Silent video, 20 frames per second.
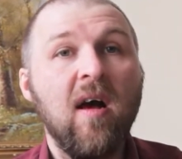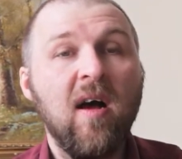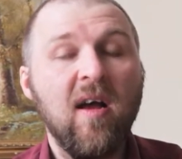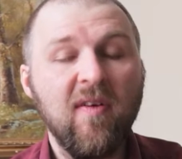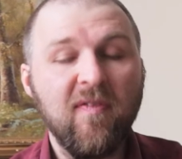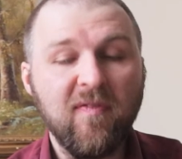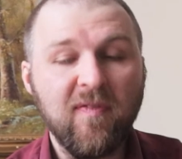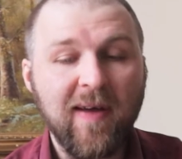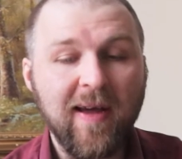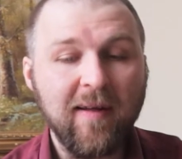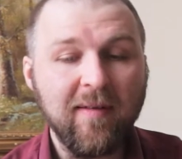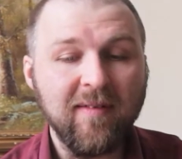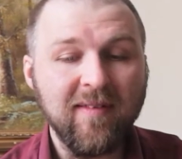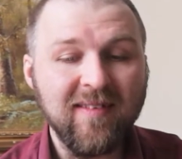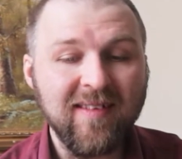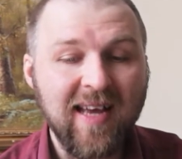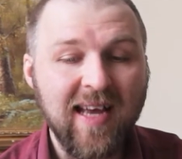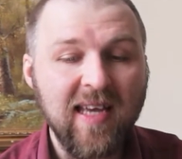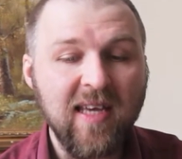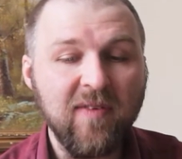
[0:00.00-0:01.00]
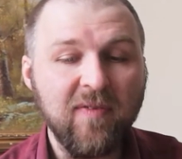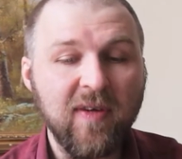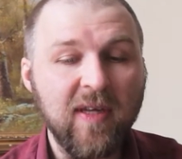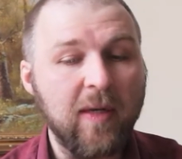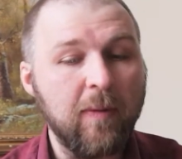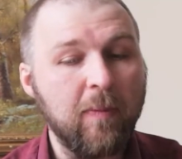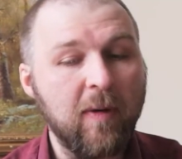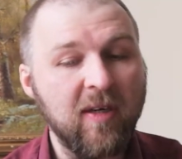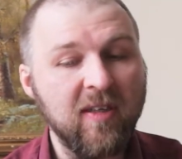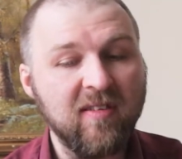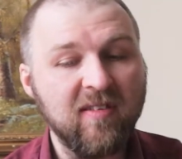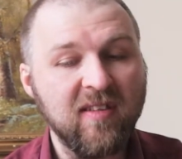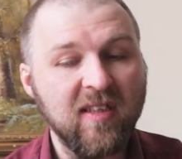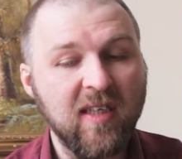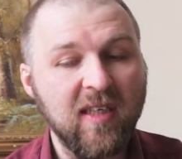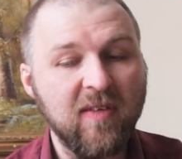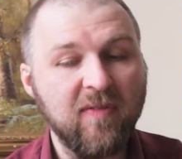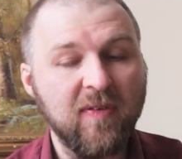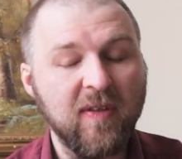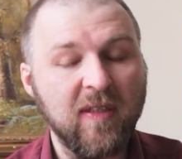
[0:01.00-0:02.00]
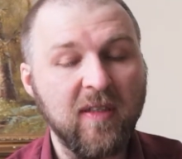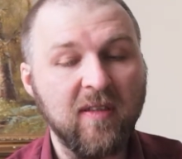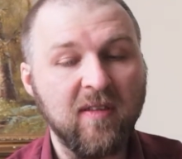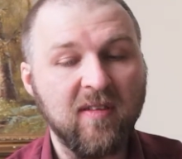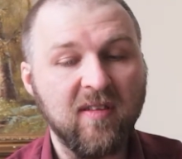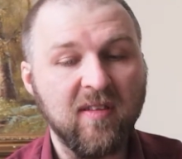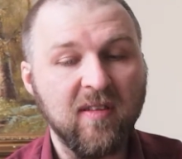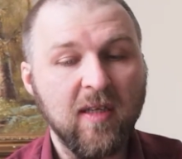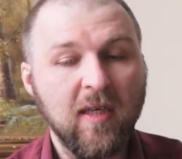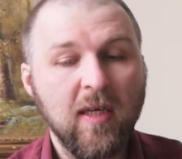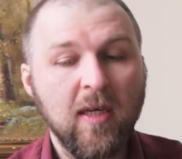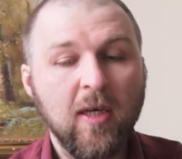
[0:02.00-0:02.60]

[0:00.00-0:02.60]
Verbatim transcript: I have found David my servant.